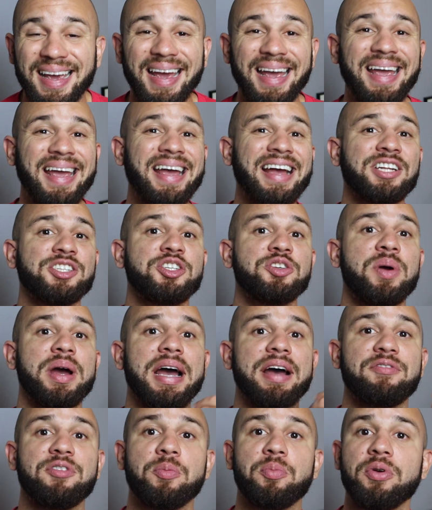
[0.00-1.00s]
and you
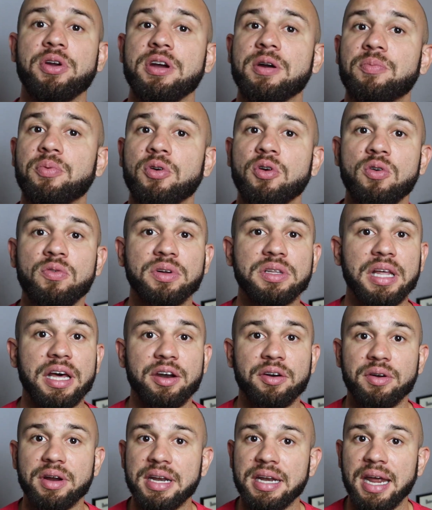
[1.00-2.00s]
have the pre-approval
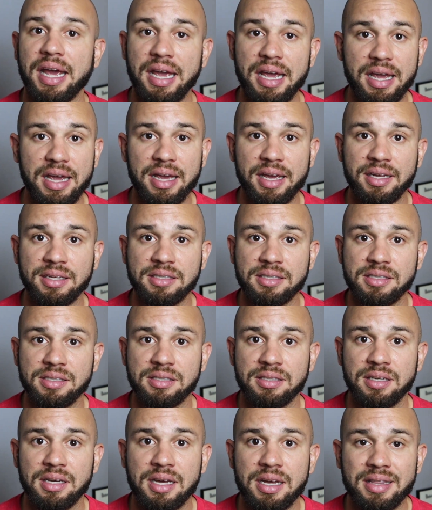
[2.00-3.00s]
letter in hand,
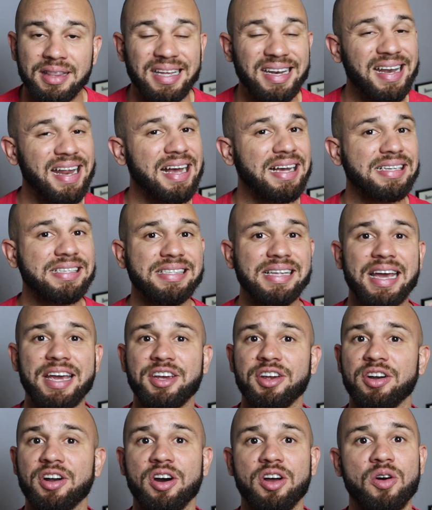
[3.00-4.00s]
the next thing
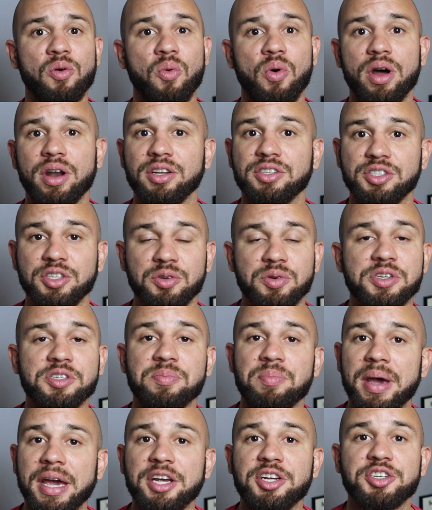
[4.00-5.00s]
you're going to want to do
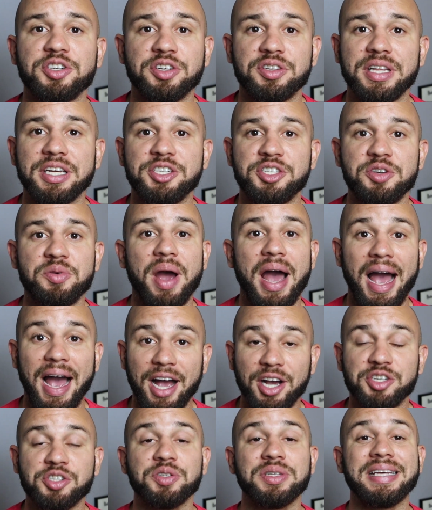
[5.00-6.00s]
is make sure that you
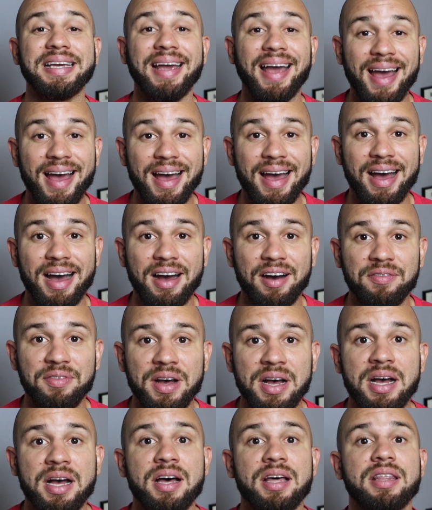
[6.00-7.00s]
actually have
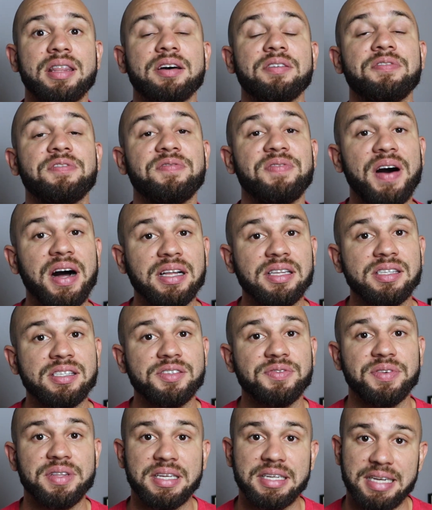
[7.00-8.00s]
the funds
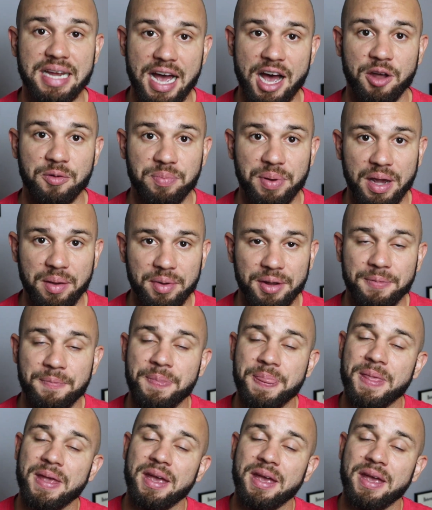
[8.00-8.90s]
for the down payment.